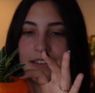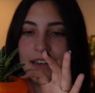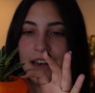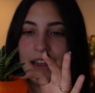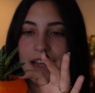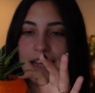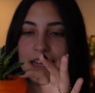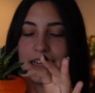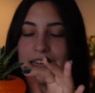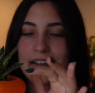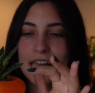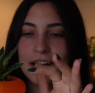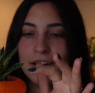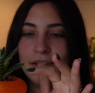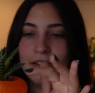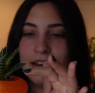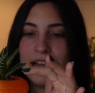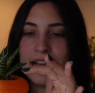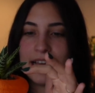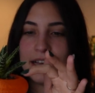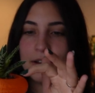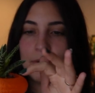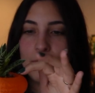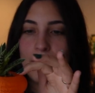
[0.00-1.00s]
Like I don't
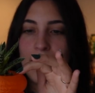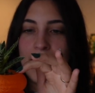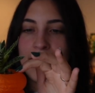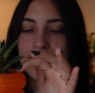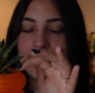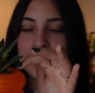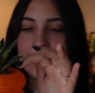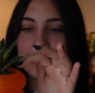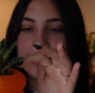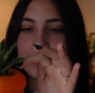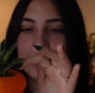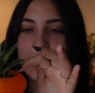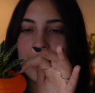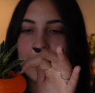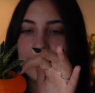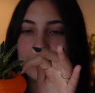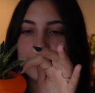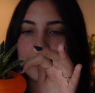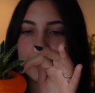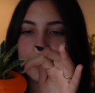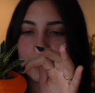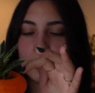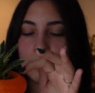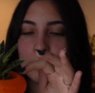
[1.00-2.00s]
like when it
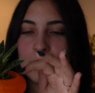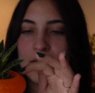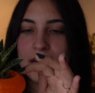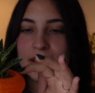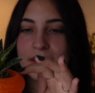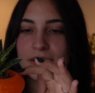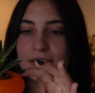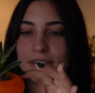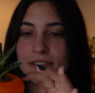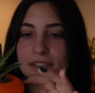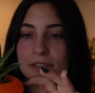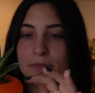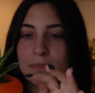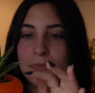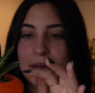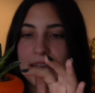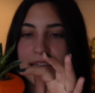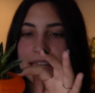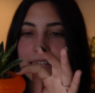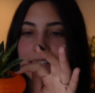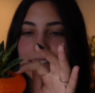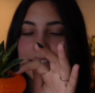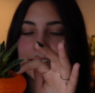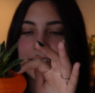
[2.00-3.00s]
has too much
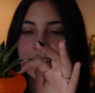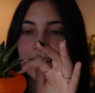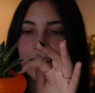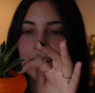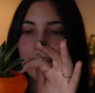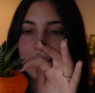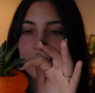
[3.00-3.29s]
space